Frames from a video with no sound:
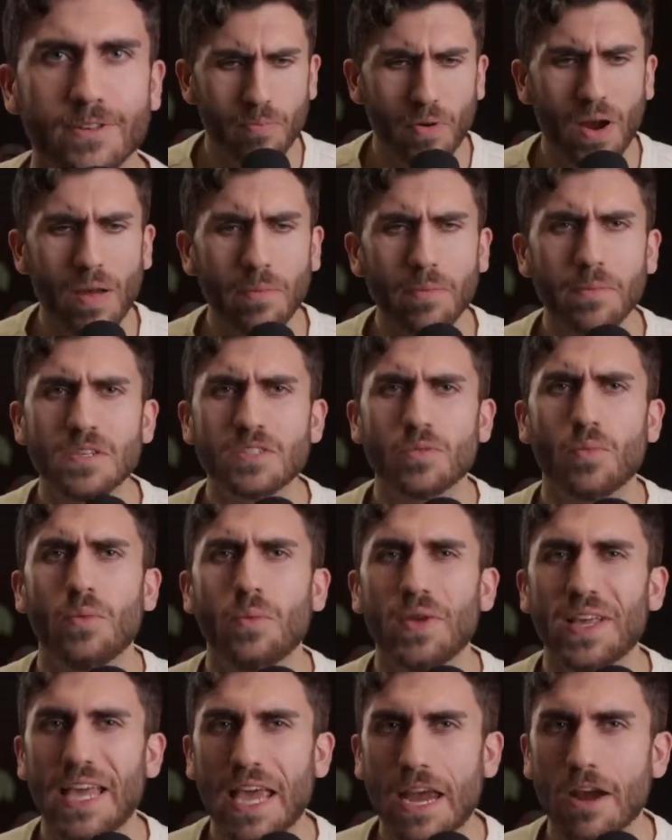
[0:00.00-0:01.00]
The problem is when
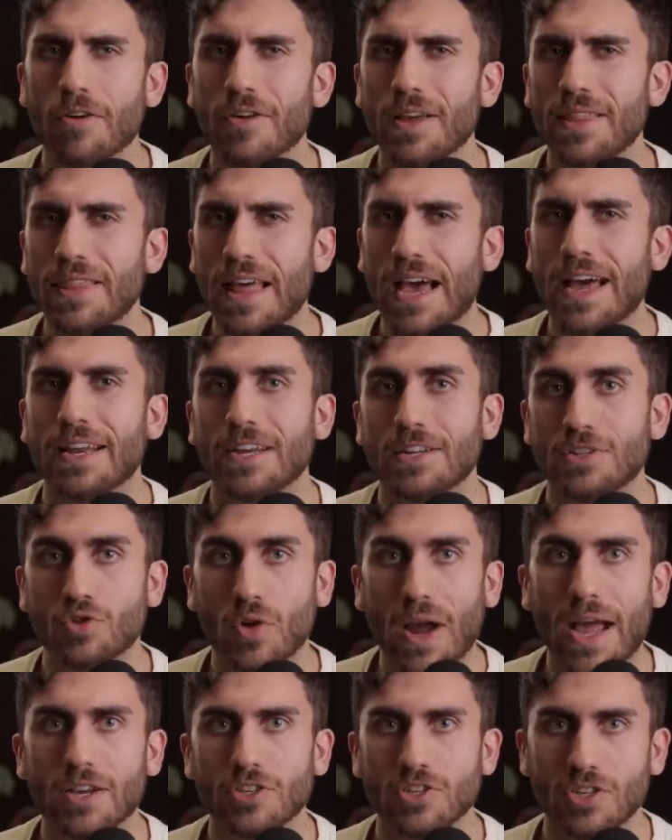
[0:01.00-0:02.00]
we carry that
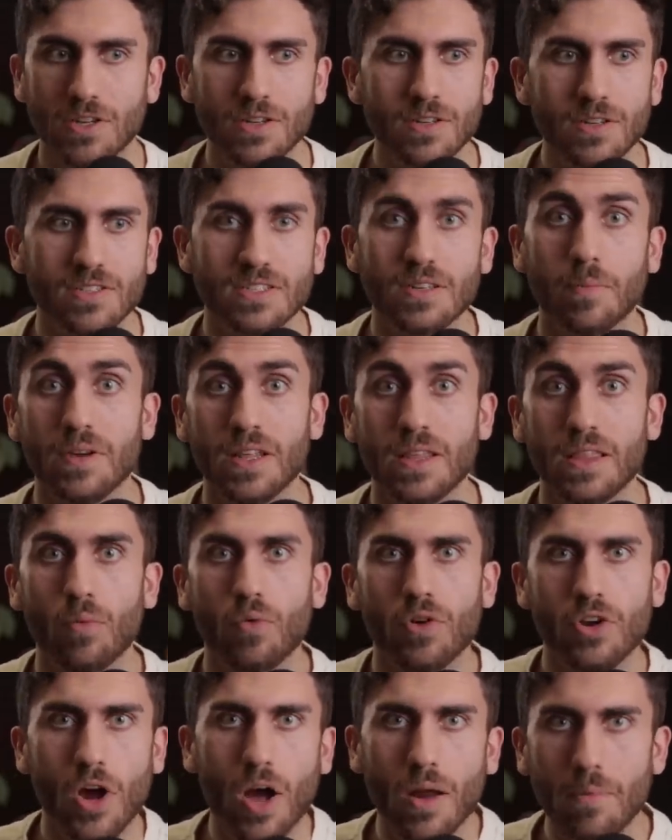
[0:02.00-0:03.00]
attraction to somebody that
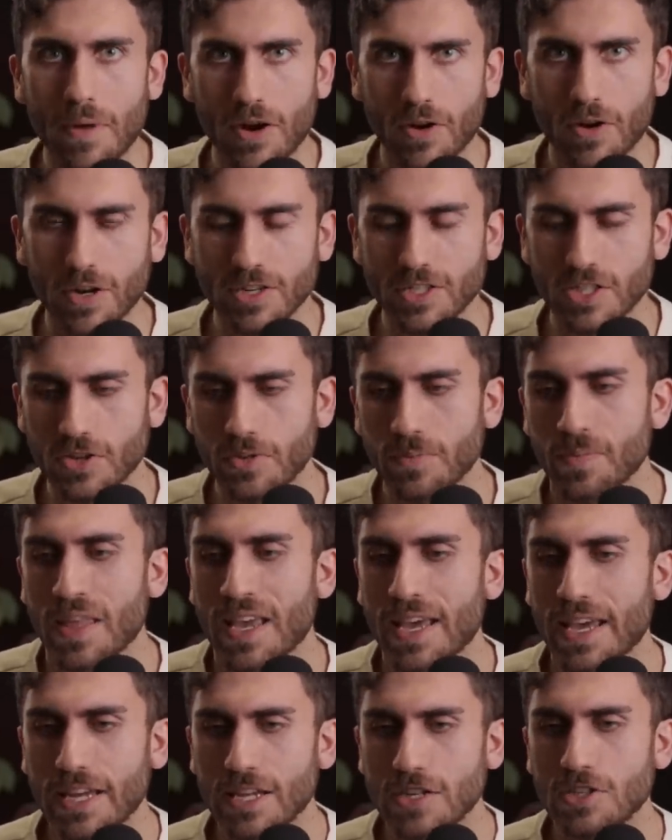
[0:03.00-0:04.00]
we're not married to
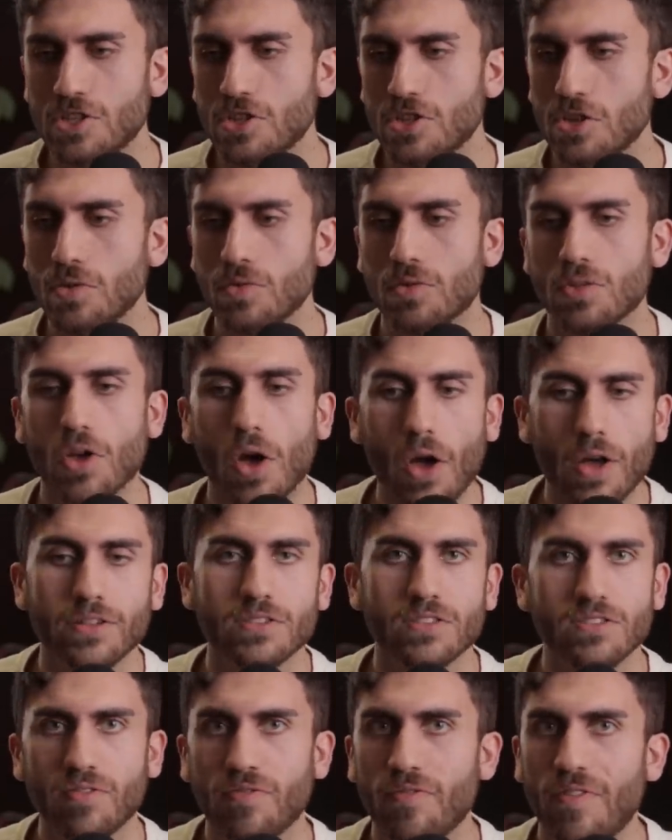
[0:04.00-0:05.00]
into
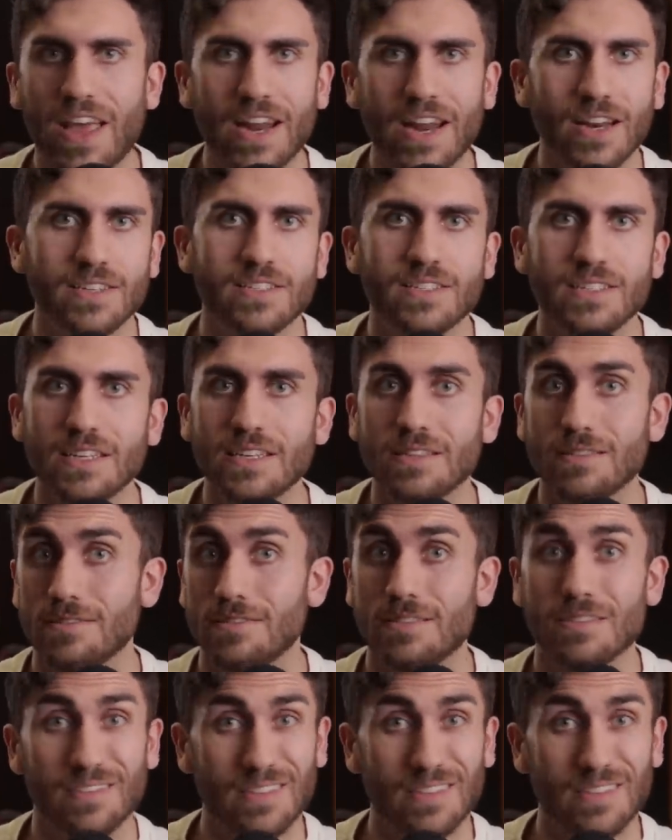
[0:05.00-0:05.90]
thoughts, fantasies,